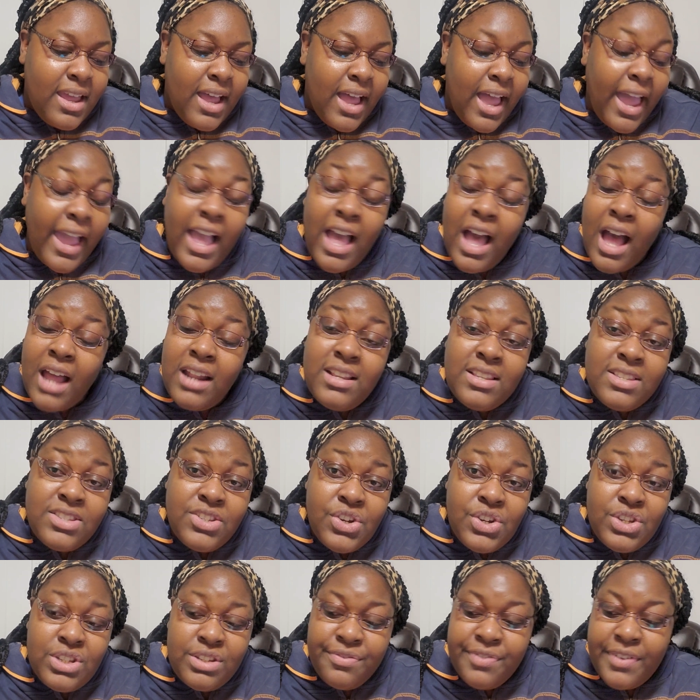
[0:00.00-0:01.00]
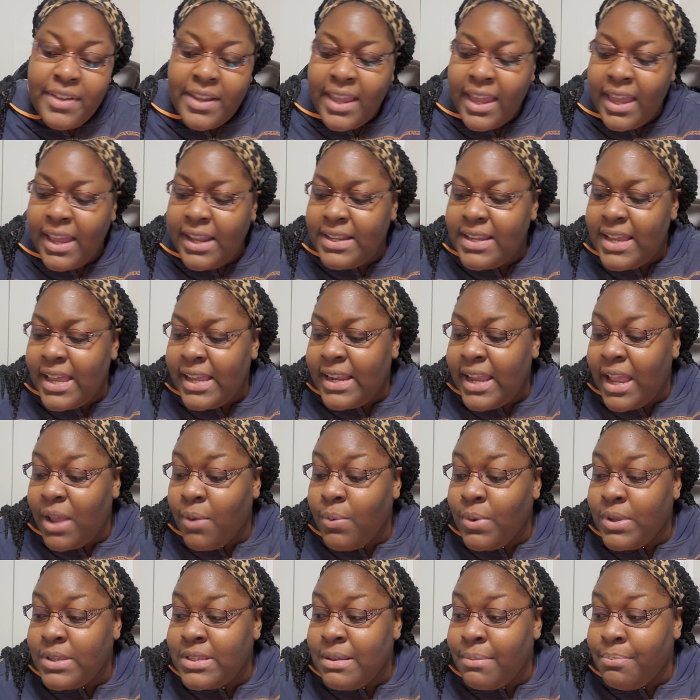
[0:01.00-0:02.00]
I got the certificate and I
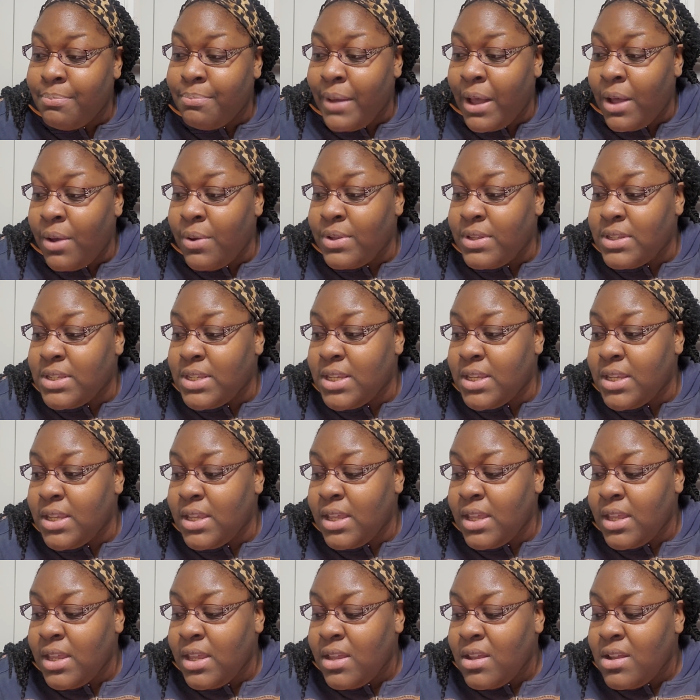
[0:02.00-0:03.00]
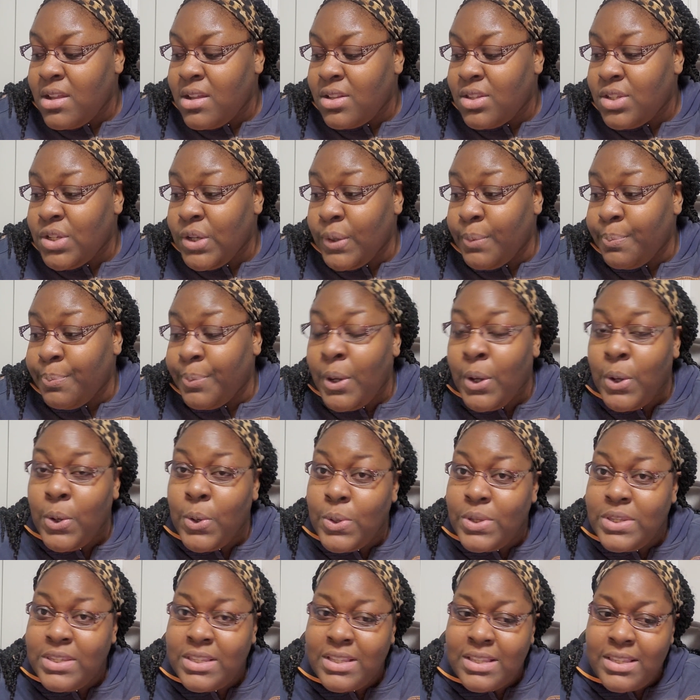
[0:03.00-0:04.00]
was about to
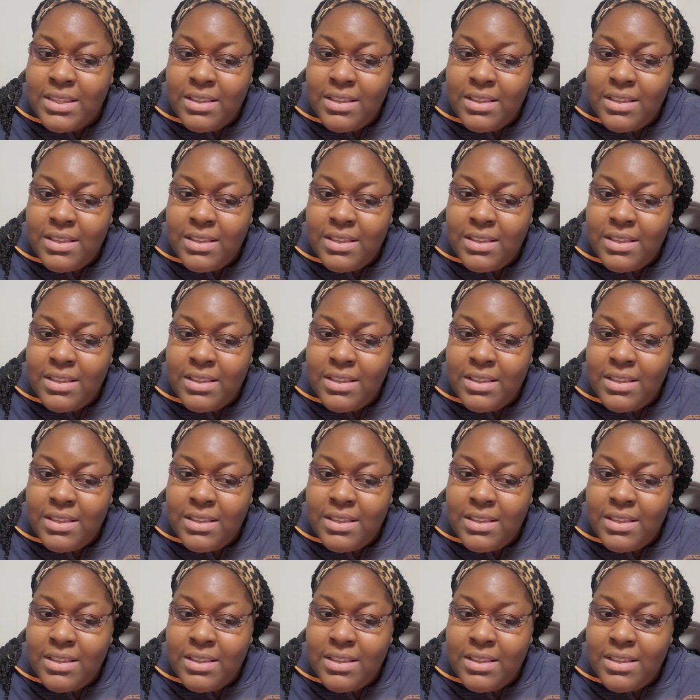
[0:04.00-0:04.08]
post